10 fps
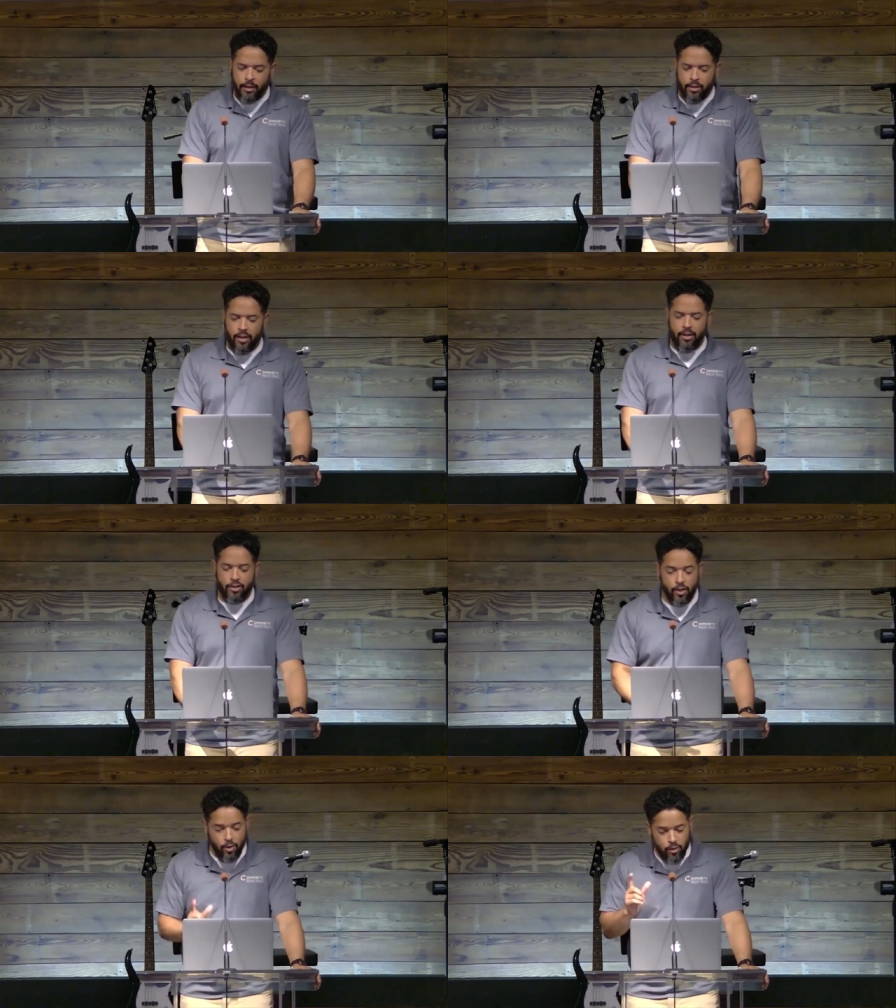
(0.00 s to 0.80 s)
Uh,
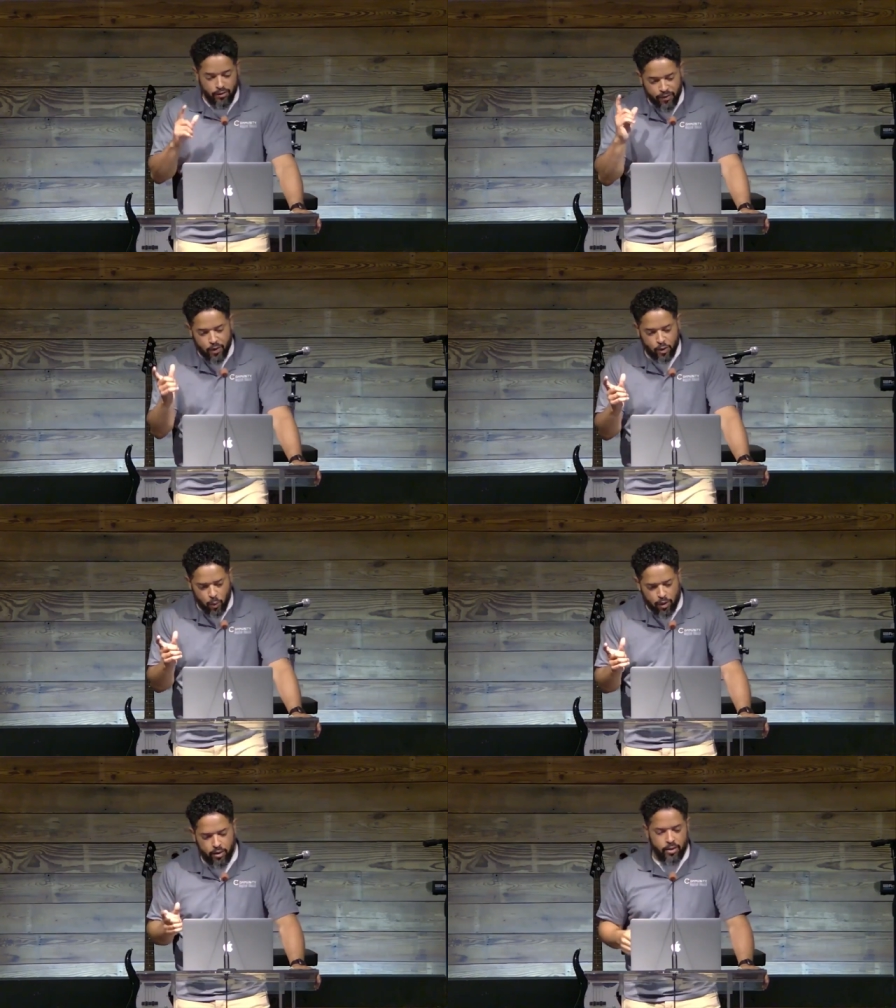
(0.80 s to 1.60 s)
so the first
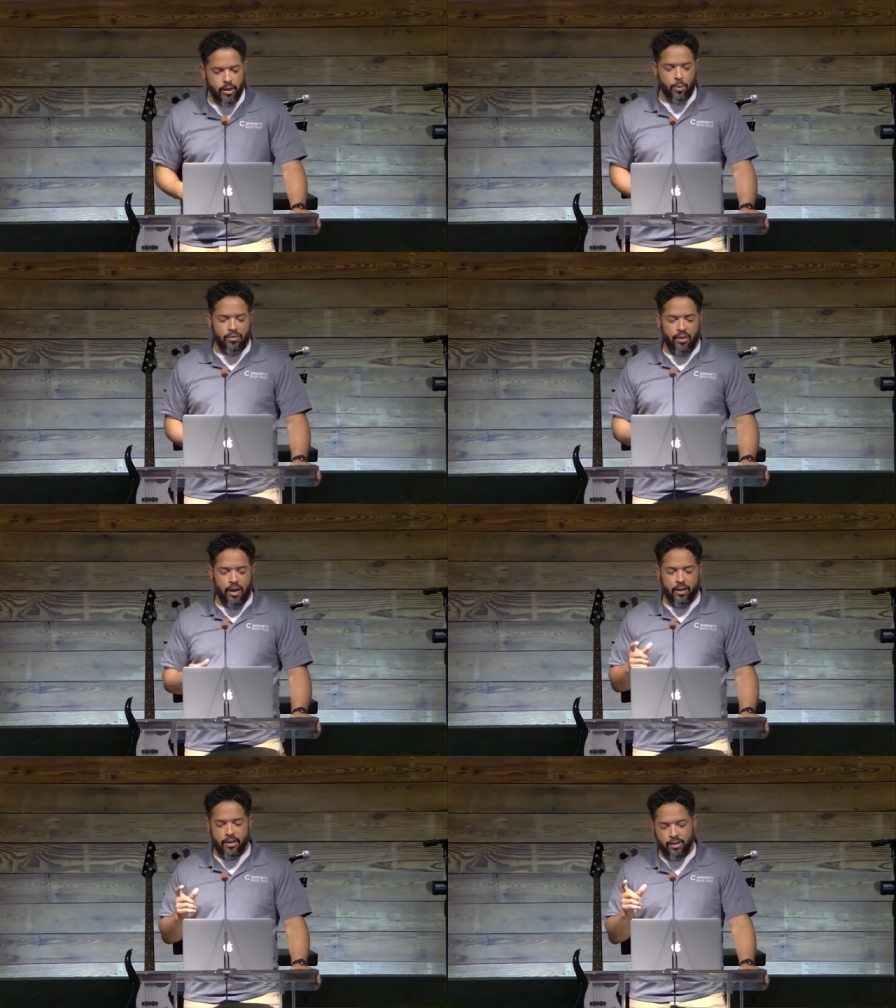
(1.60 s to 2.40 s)
word that we
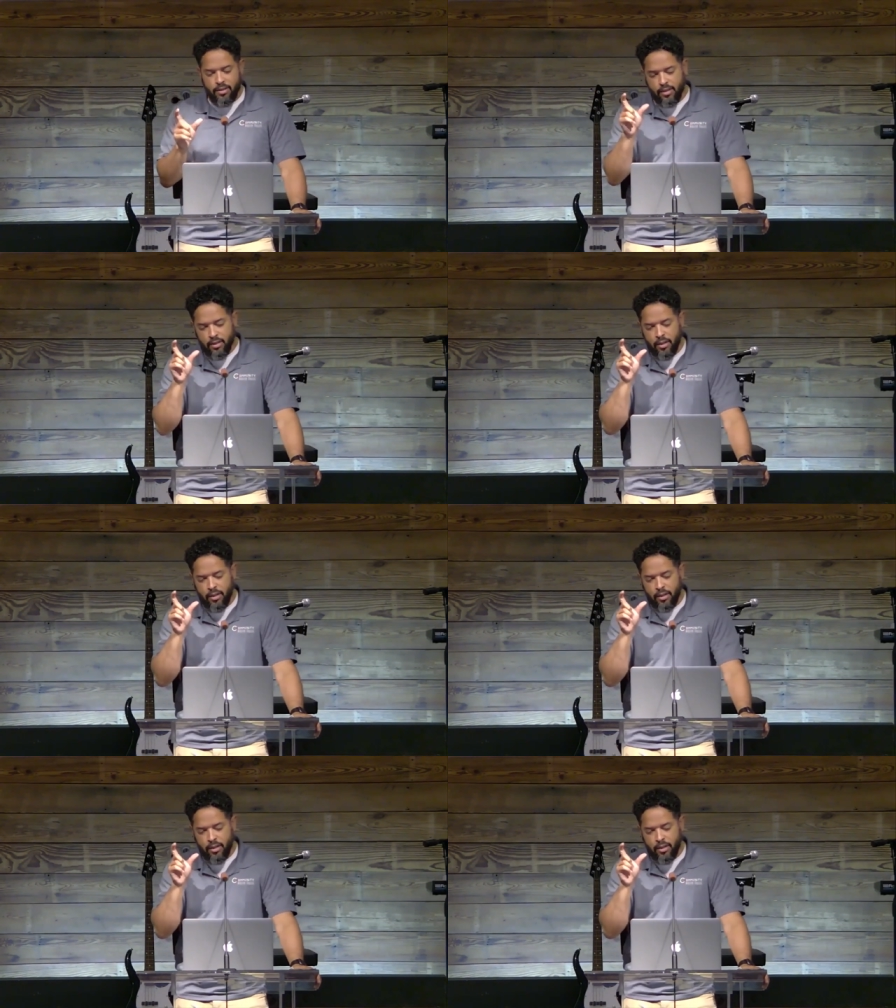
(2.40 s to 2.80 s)
find is